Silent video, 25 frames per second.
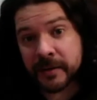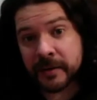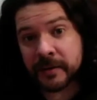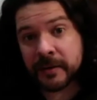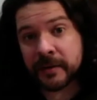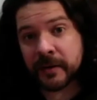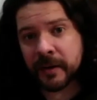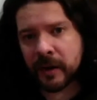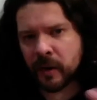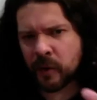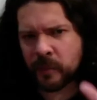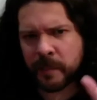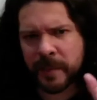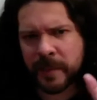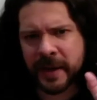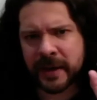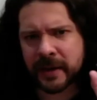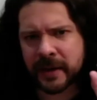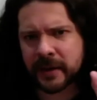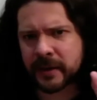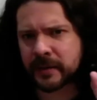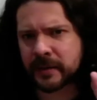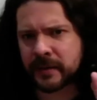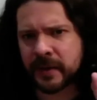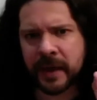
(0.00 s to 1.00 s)
Mm-hmm. Oh, Beck,
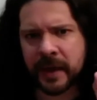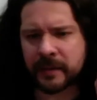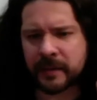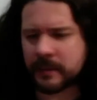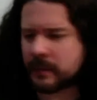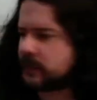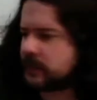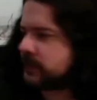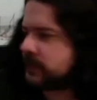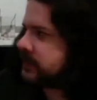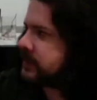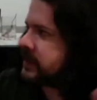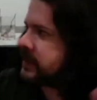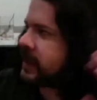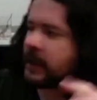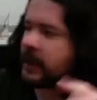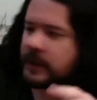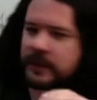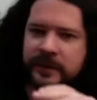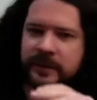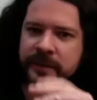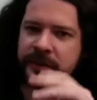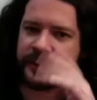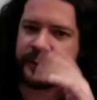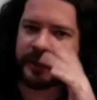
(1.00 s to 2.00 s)
that
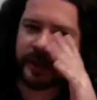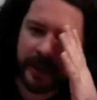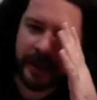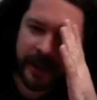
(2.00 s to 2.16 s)
sounds,